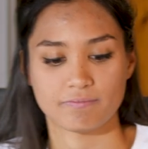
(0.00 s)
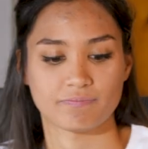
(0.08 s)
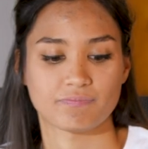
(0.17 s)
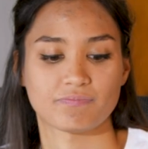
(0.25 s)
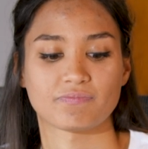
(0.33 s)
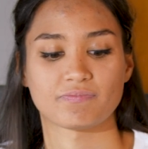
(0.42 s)

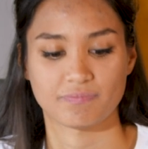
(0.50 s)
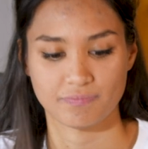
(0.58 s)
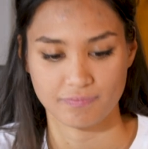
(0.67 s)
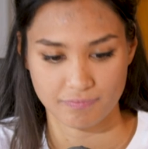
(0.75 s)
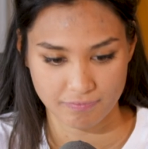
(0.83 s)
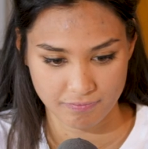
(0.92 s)

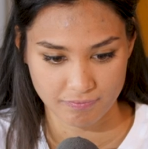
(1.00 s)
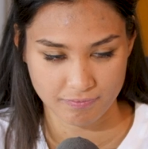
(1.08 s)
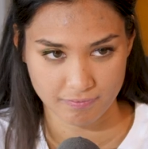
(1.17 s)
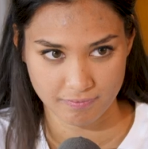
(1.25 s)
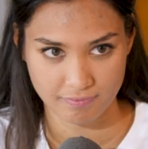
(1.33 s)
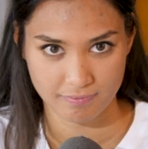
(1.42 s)

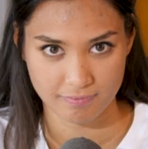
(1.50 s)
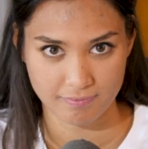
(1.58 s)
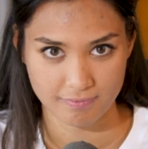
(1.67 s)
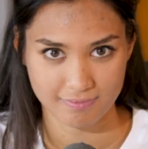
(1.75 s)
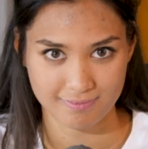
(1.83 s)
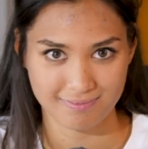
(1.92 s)

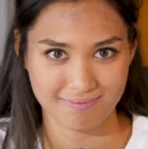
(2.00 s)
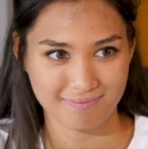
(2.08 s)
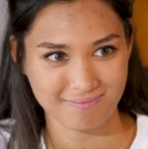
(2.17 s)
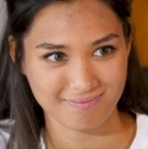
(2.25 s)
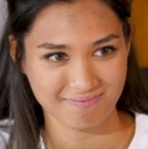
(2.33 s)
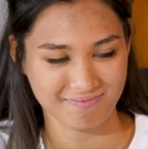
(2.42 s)

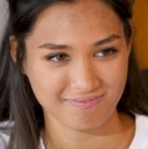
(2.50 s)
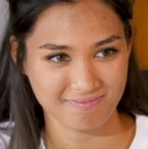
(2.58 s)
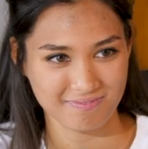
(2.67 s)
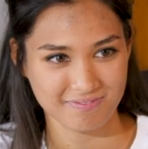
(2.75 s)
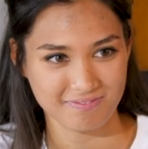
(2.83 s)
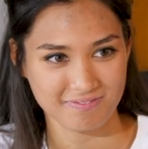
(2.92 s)

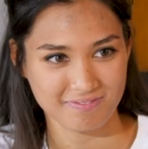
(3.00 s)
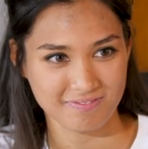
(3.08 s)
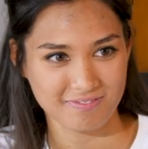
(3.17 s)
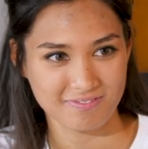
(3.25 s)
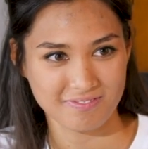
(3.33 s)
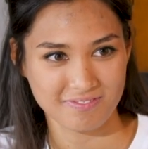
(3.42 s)

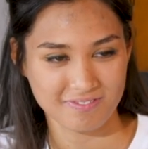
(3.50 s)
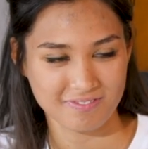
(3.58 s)
The person shown says nothing.